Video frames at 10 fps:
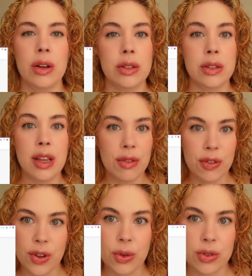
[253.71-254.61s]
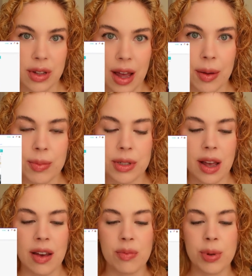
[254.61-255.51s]
save a few steps,
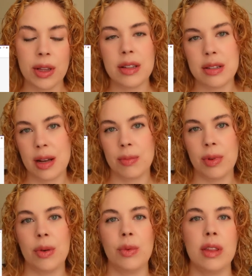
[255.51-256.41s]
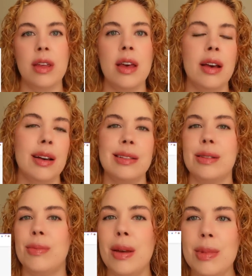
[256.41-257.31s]
I've built this template with
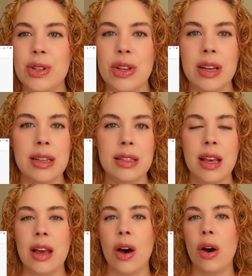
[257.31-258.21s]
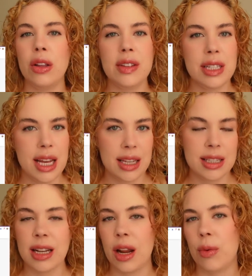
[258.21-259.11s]
custom images, all of the text
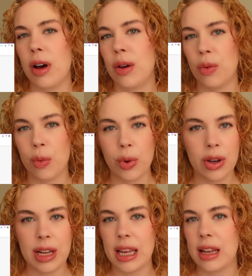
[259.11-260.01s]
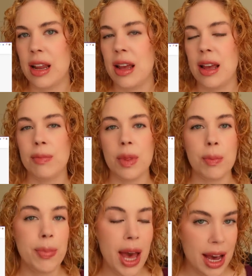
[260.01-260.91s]
that I want, the wording, the
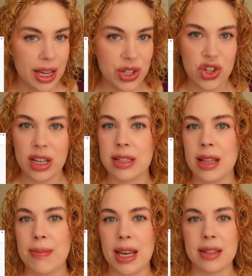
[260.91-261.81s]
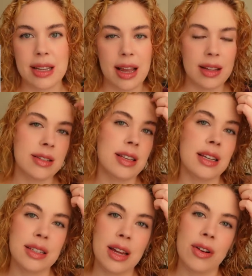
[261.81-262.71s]
packages that make sense,
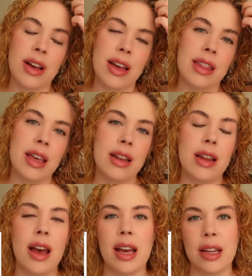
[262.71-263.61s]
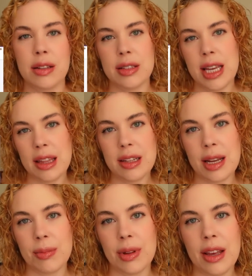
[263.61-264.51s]
etc. And then I take the
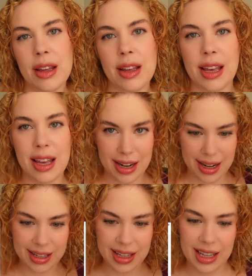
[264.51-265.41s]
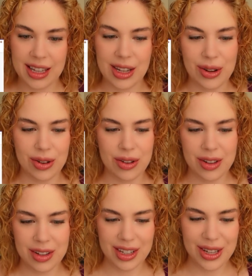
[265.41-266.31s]
template and I click,
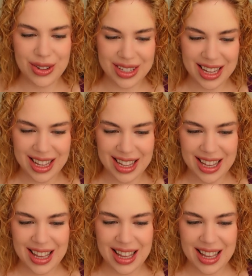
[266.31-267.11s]
use it,